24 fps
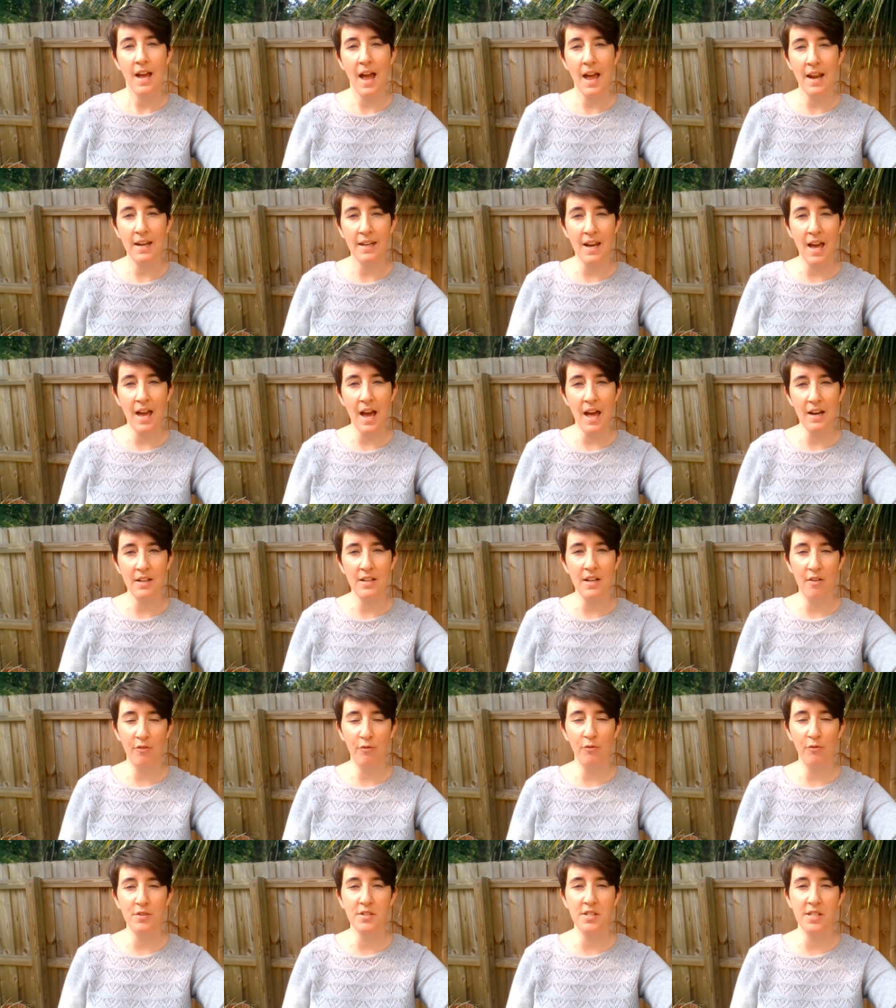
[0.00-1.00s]
and not
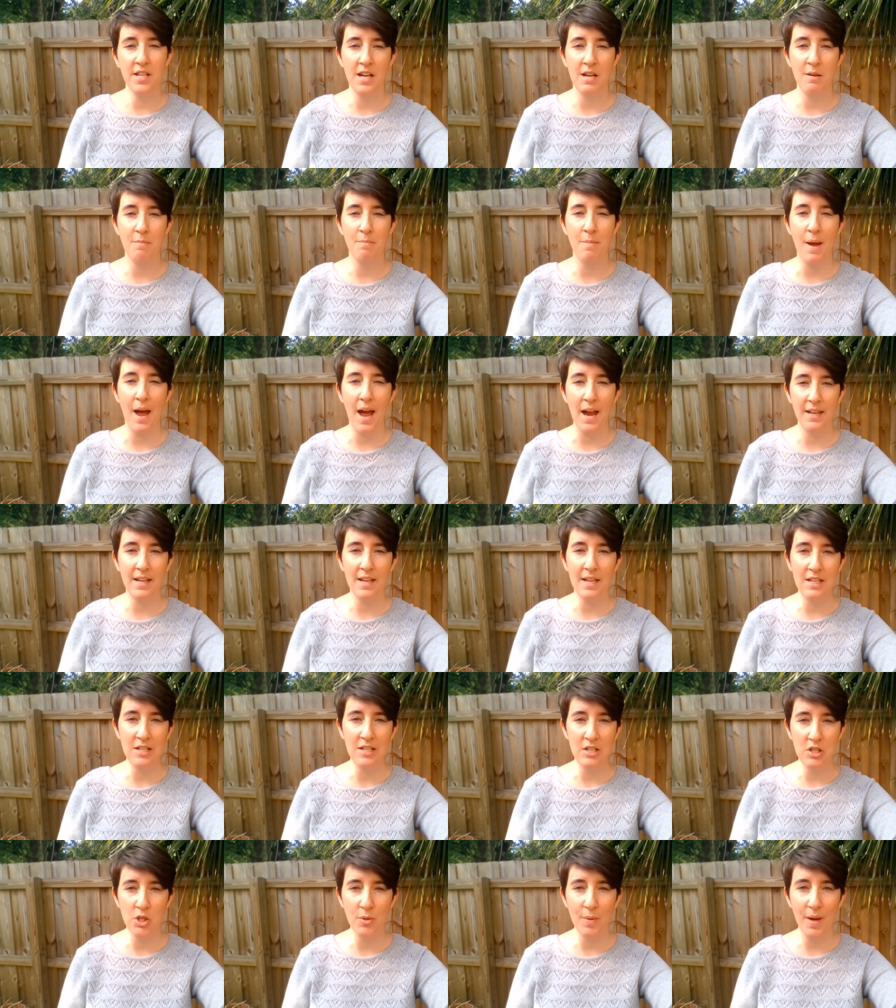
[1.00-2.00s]
enough is getting back
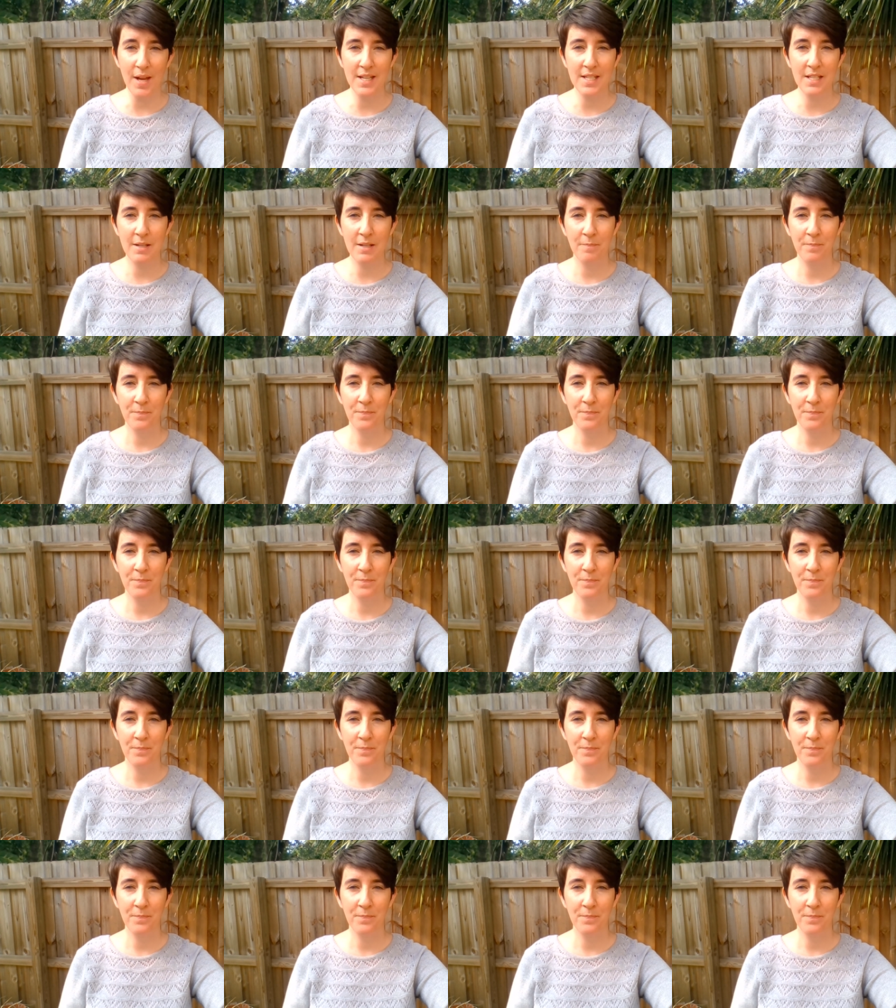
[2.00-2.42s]
into it.